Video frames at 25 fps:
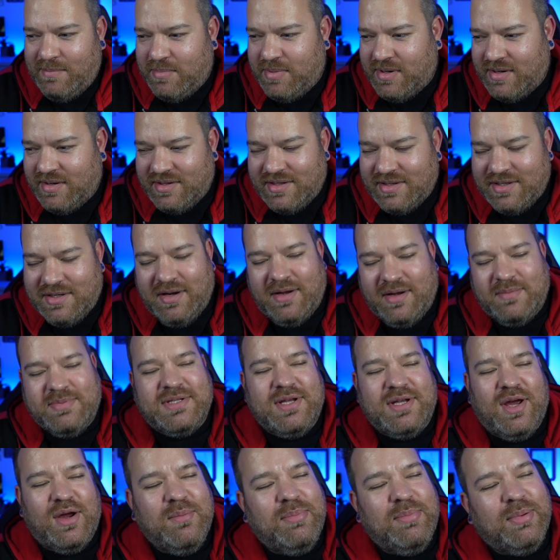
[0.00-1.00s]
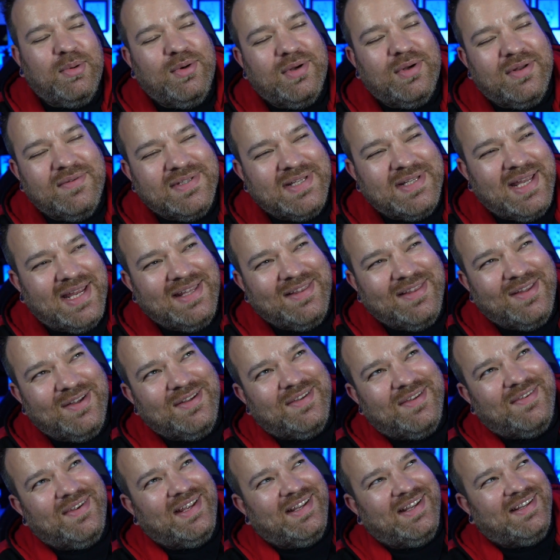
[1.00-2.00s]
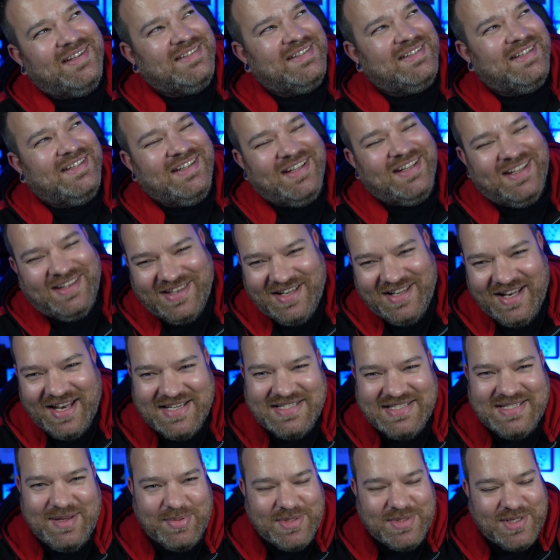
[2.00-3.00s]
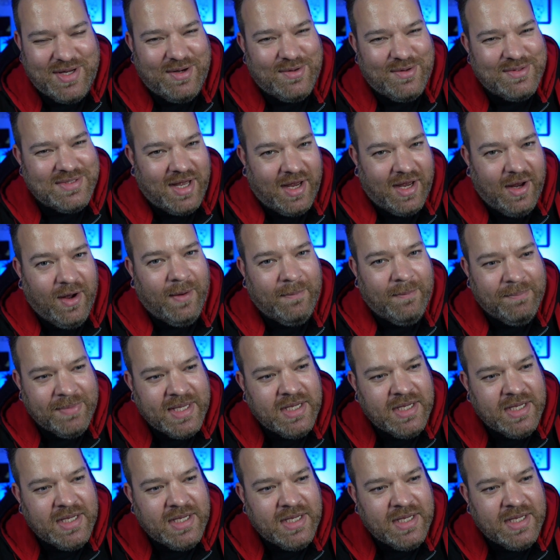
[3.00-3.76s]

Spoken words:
You know, I'm so bored of saying those things. In the last episode, I was like, oh,